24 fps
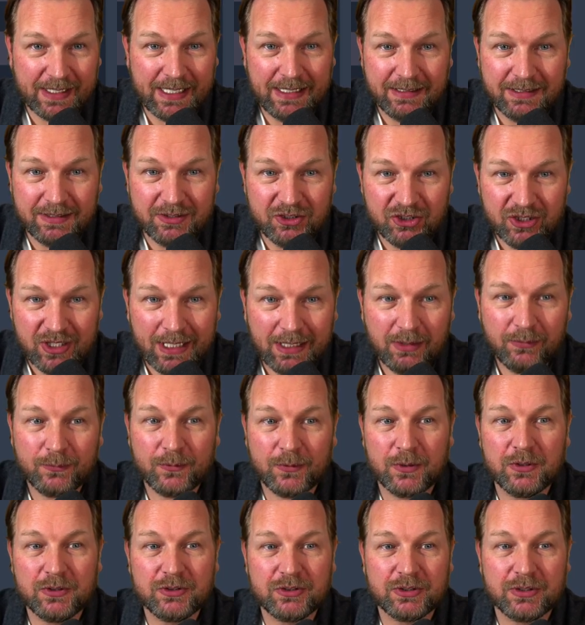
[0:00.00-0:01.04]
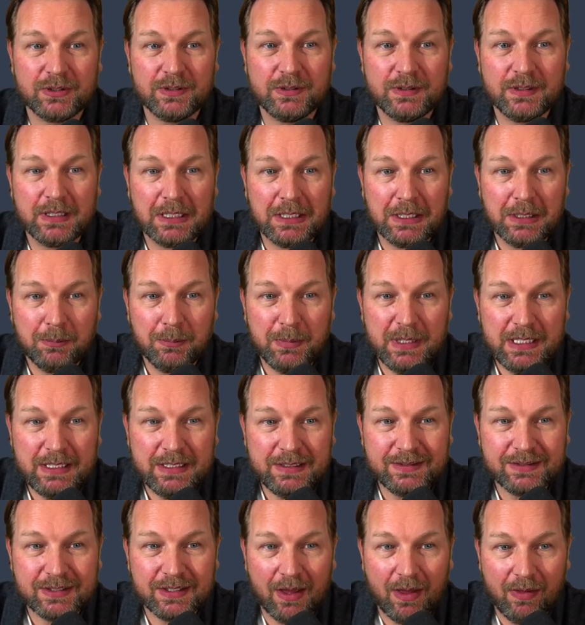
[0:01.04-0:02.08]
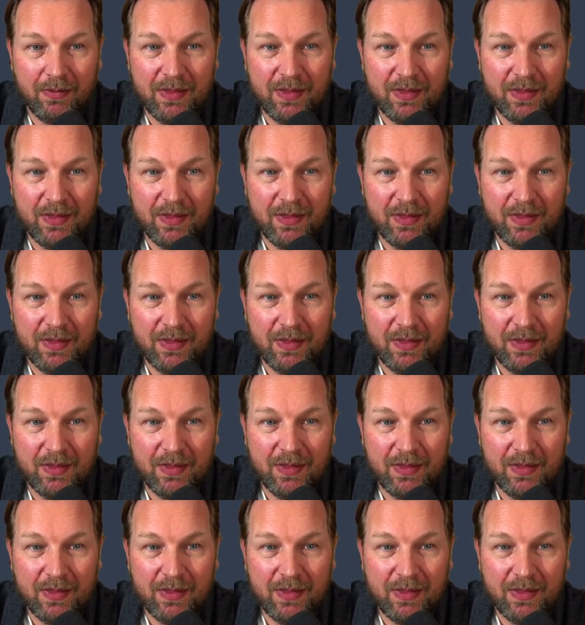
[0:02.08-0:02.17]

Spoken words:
And the chat function means